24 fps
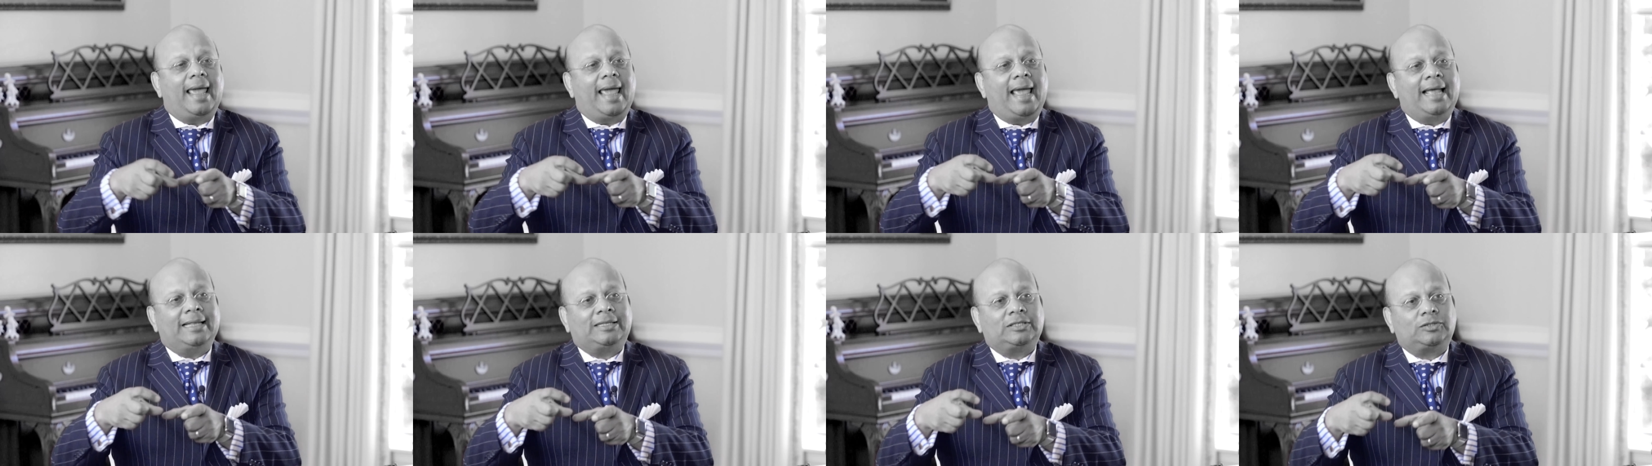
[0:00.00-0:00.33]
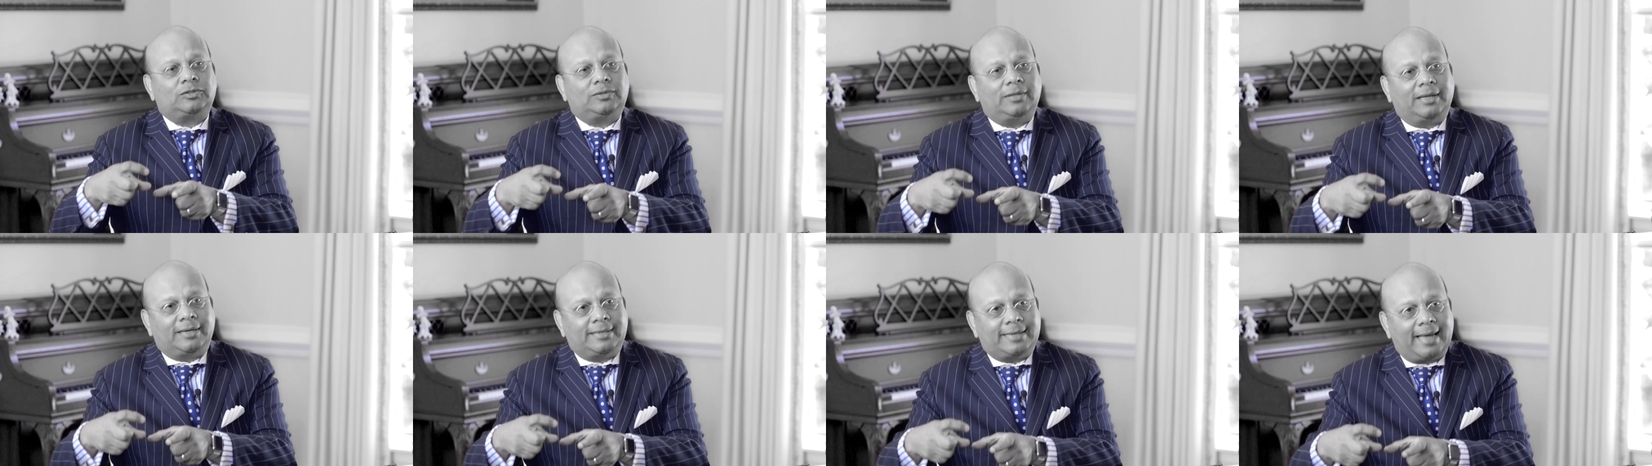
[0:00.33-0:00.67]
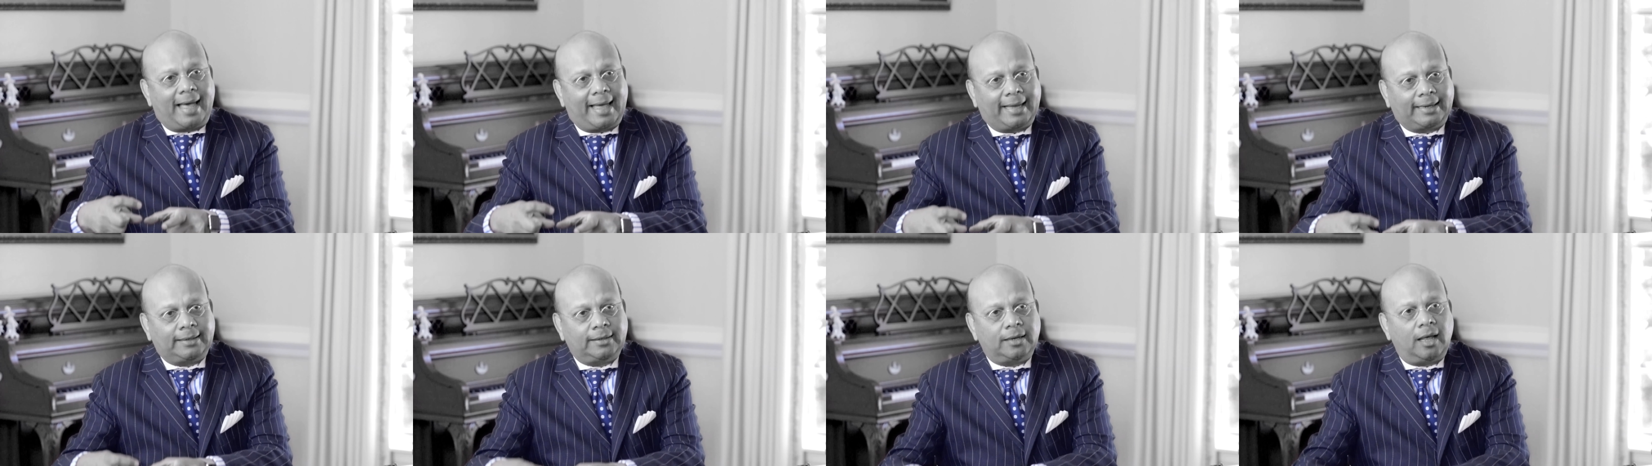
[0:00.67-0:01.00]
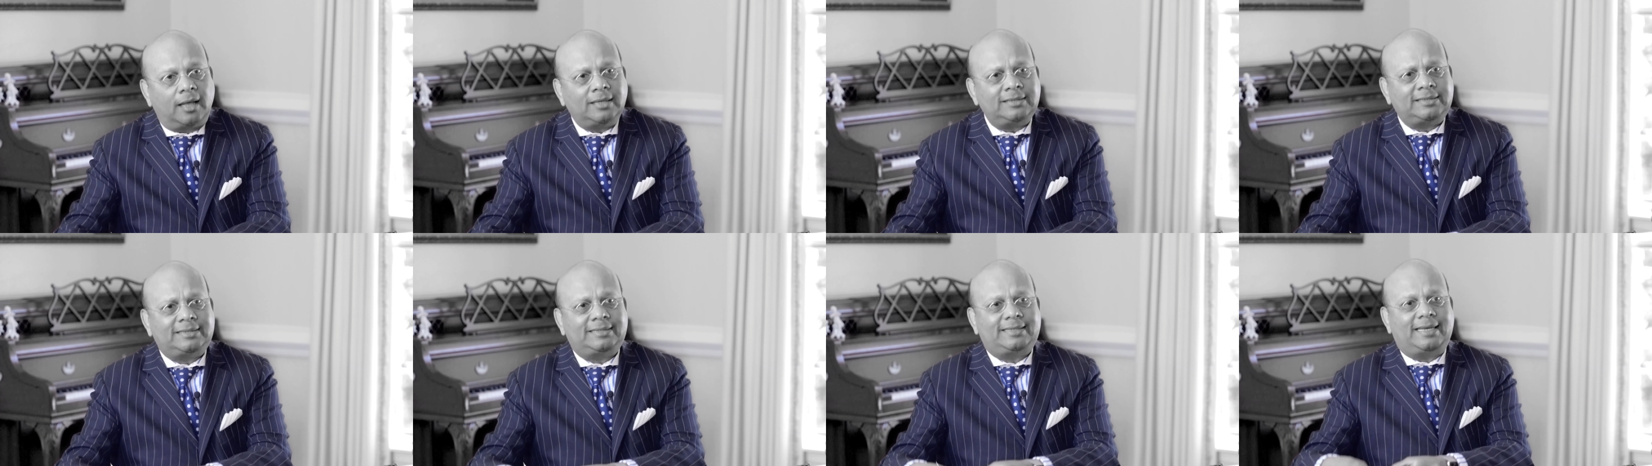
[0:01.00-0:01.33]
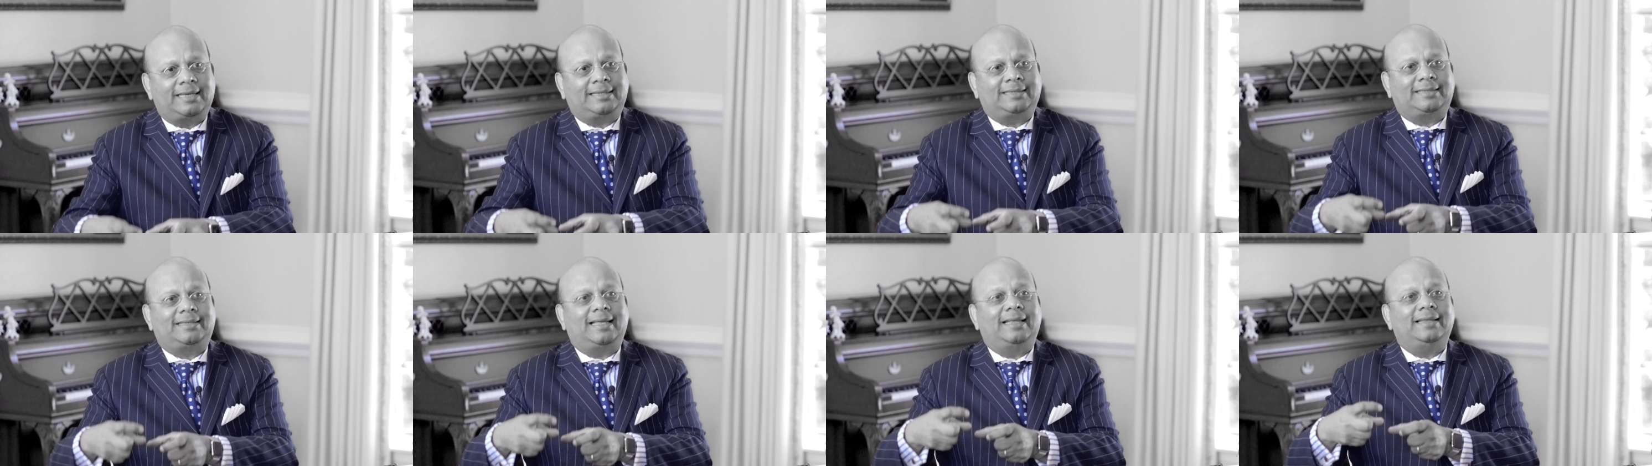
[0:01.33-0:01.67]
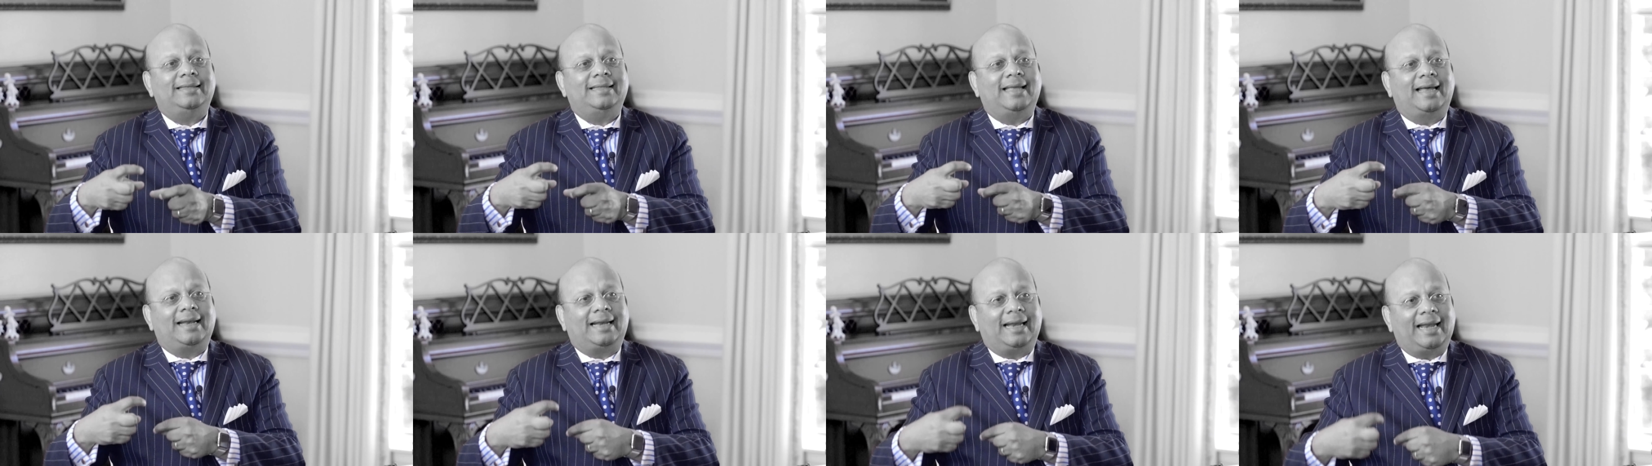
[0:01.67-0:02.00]
It's the diagnostics
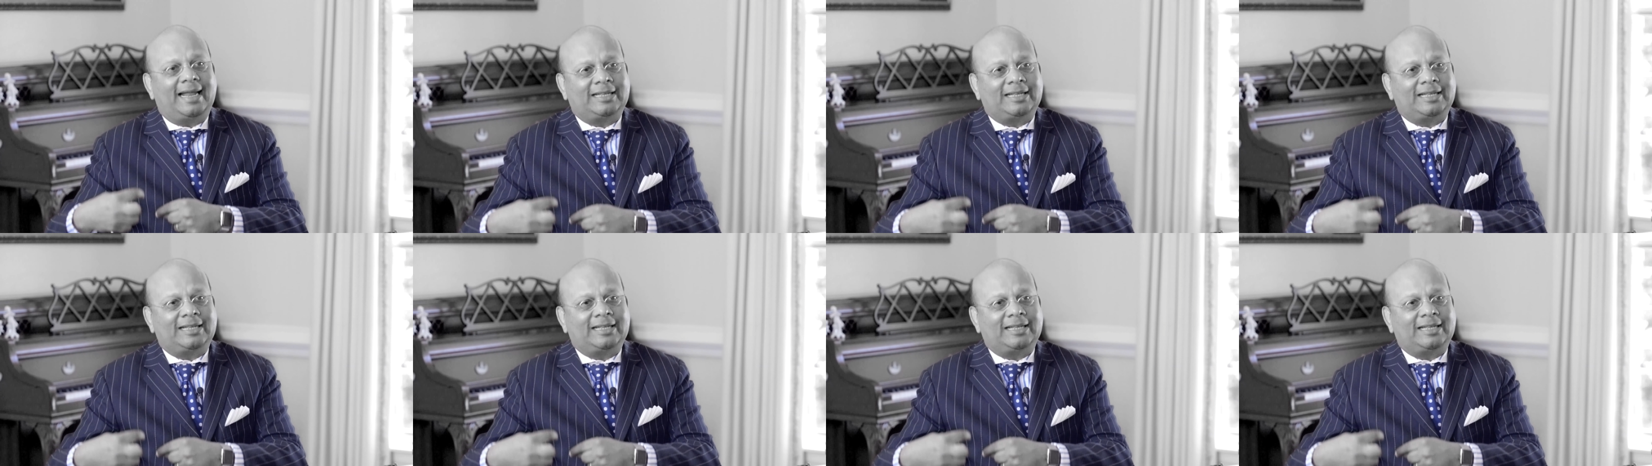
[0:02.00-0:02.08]
then that